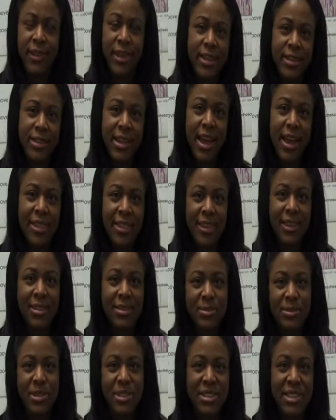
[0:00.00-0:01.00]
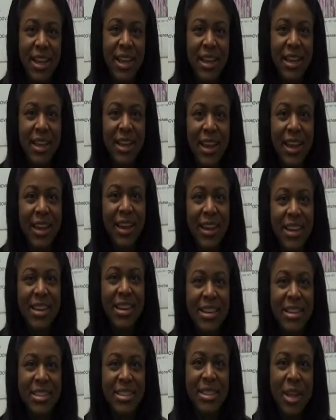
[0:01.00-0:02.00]
Is it? I think it's Wednesday. Yeah.
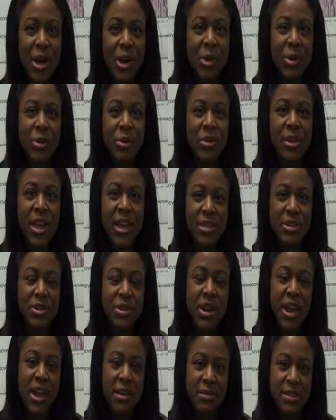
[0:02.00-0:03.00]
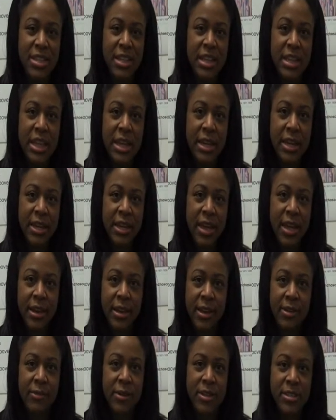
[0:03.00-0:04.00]
So yesterday I was in clinic and
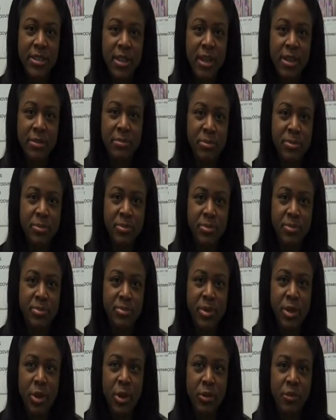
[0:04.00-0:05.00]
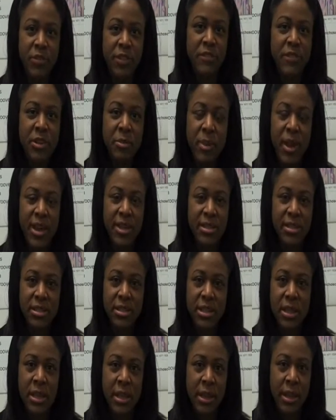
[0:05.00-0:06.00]
I was saw you know 50
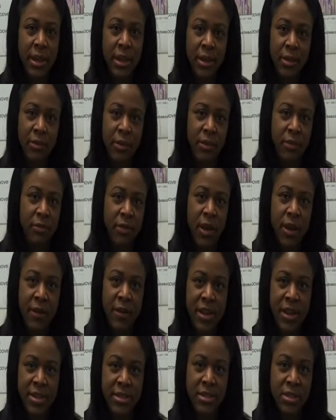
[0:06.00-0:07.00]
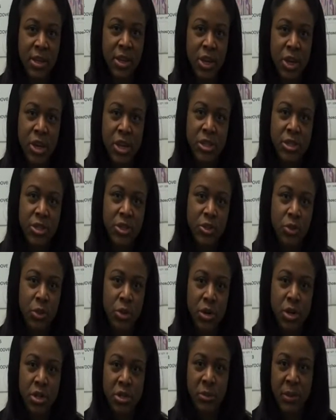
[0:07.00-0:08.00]
patients in clinic with various
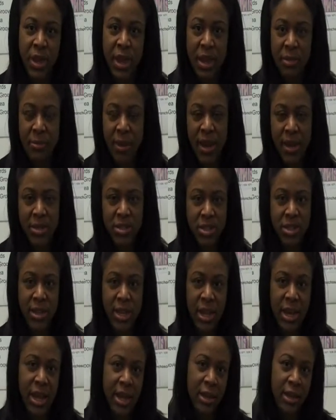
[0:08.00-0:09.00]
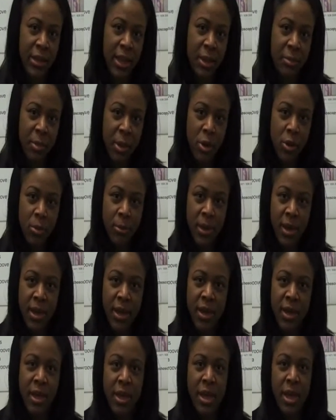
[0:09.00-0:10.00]
disorders. We had a patient that had a
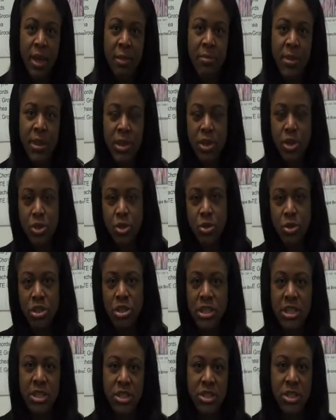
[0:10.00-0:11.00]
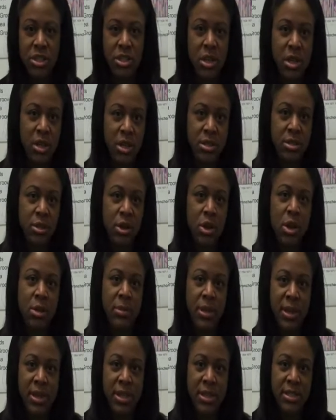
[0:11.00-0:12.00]
lipoma, a big huge lesion on his arm
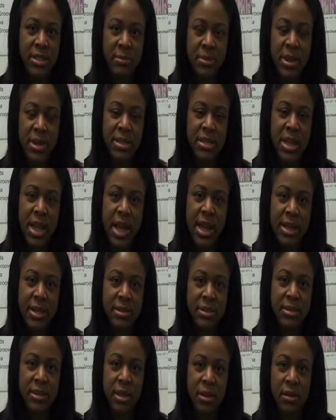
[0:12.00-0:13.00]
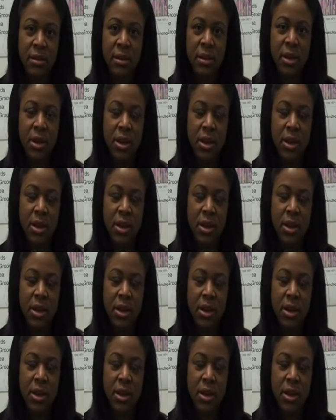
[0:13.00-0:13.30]
that needs to be excised and